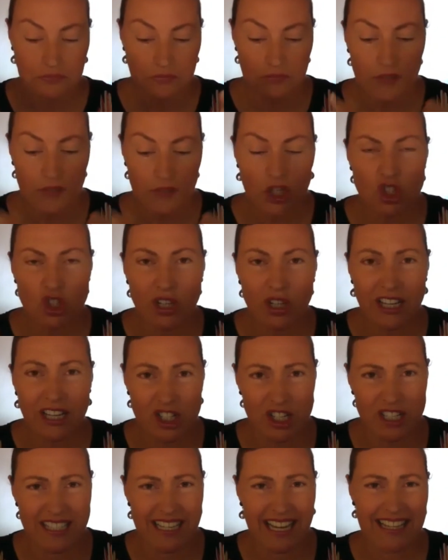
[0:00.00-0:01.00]
I should actually
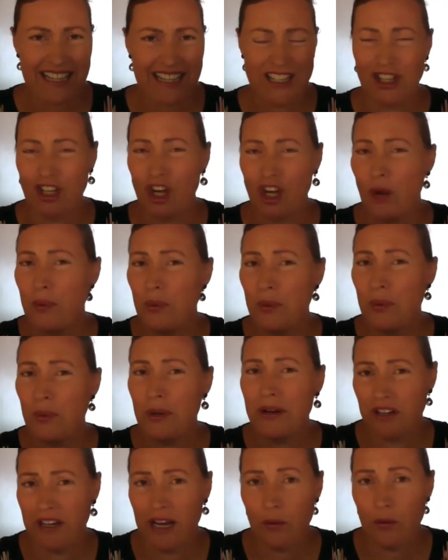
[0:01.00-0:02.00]
say this, the Oprah Winfrey
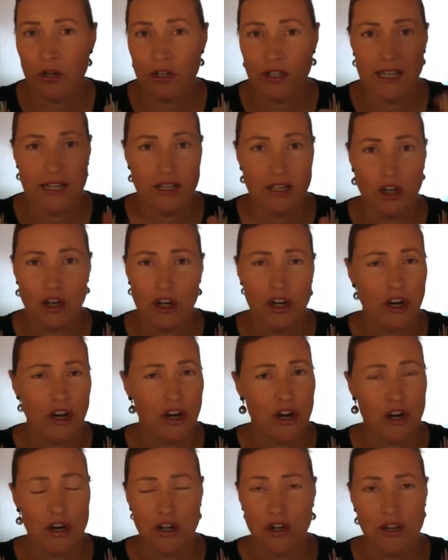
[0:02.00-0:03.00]
Network said, no,
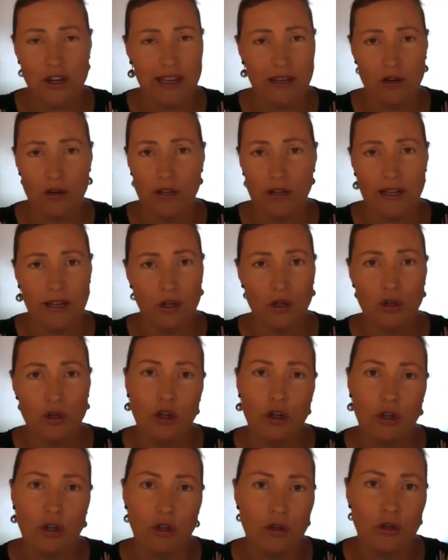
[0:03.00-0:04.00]
you cannot
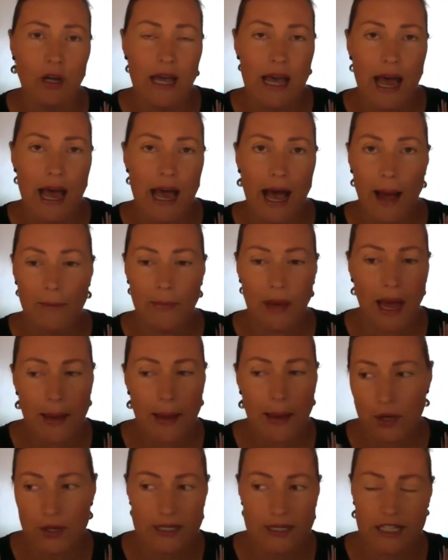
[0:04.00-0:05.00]
include a
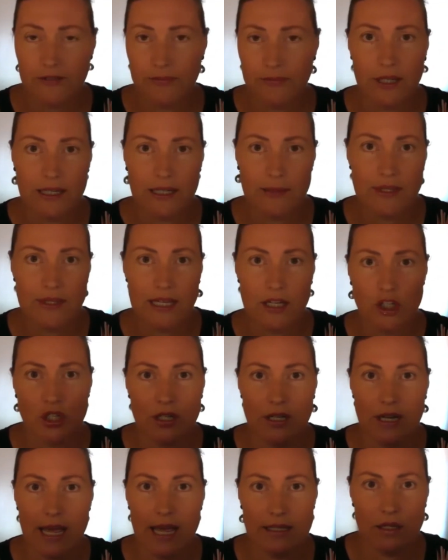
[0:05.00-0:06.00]
Positive Prime session
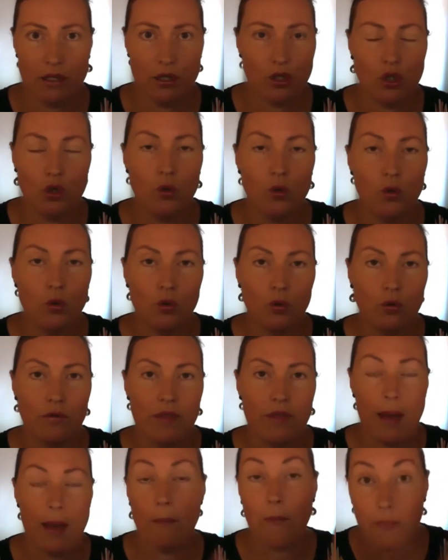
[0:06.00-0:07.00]
as the tool
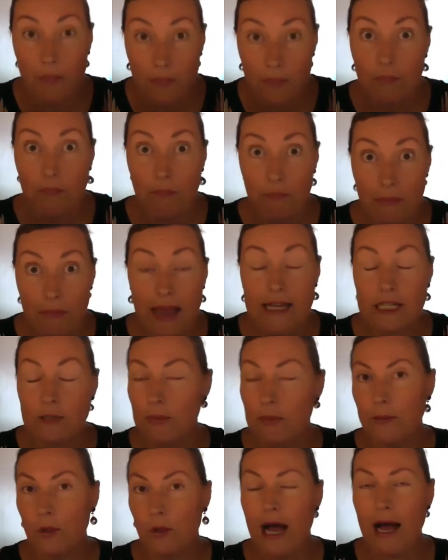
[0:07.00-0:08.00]
that makes
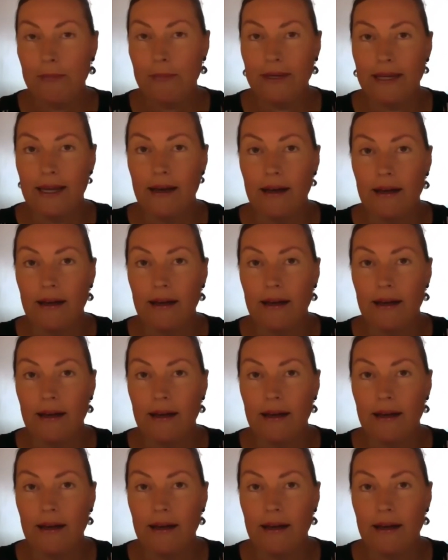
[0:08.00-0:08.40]
people happier.